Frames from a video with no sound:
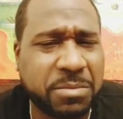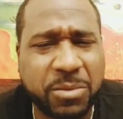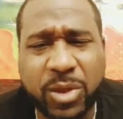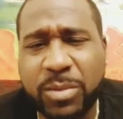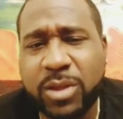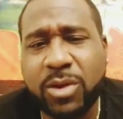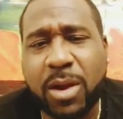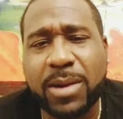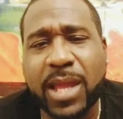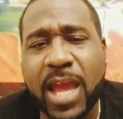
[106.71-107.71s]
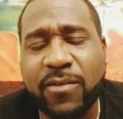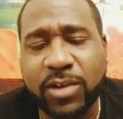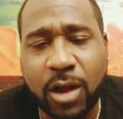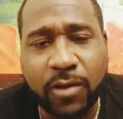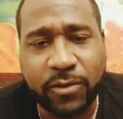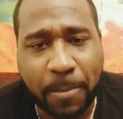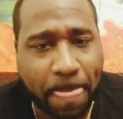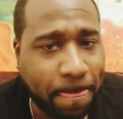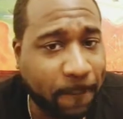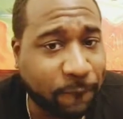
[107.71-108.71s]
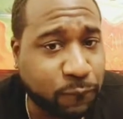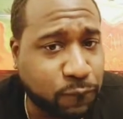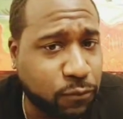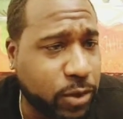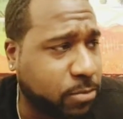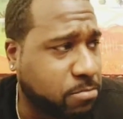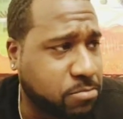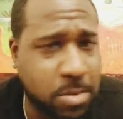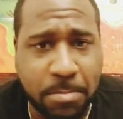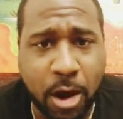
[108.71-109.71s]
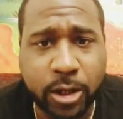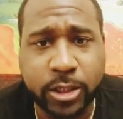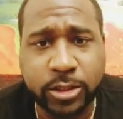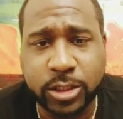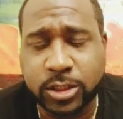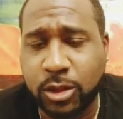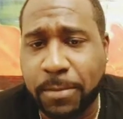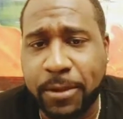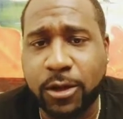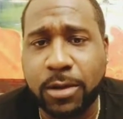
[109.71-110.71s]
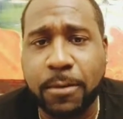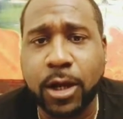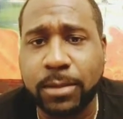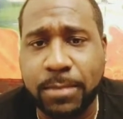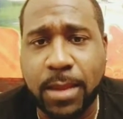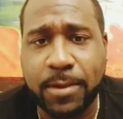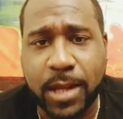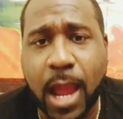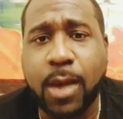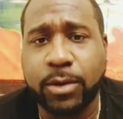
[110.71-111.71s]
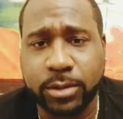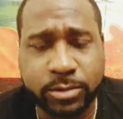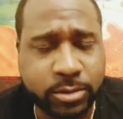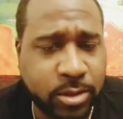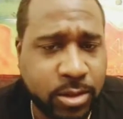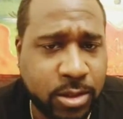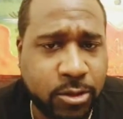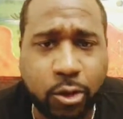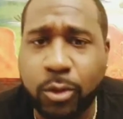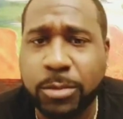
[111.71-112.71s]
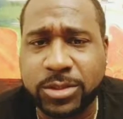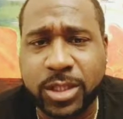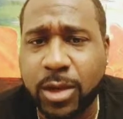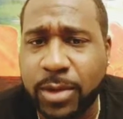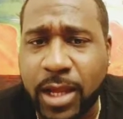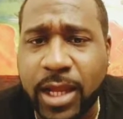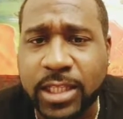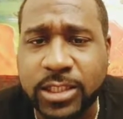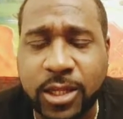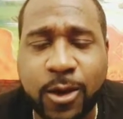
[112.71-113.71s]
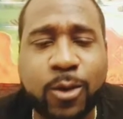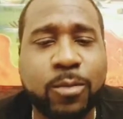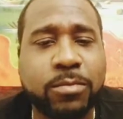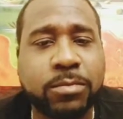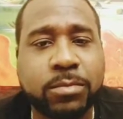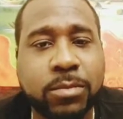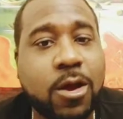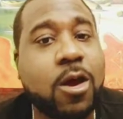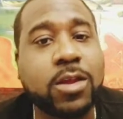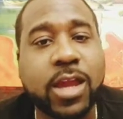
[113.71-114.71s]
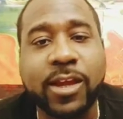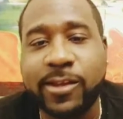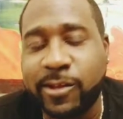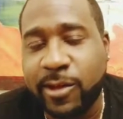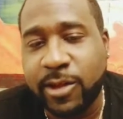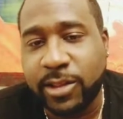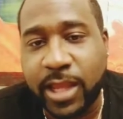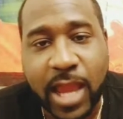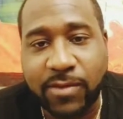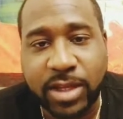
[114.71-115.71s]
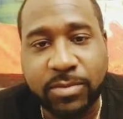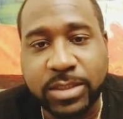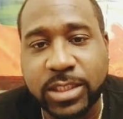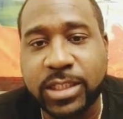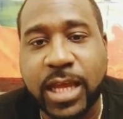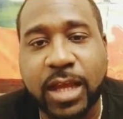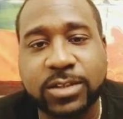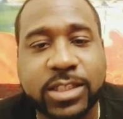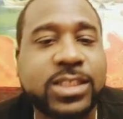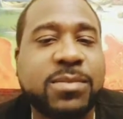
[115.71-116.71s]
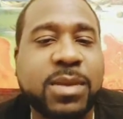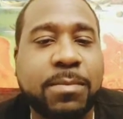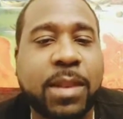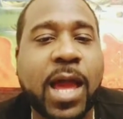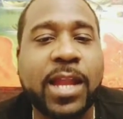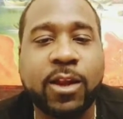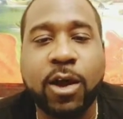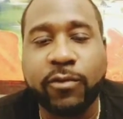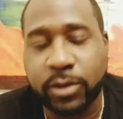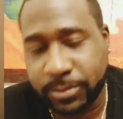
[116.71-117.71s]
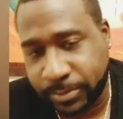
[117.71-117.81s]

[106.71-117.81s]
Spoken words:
What do you mean you already have an offer? The market, it's only been on the market maybe an hour. No one was there when I got to the home. Oh, yeah. They haven't even seen the house. They sent me a blind offer.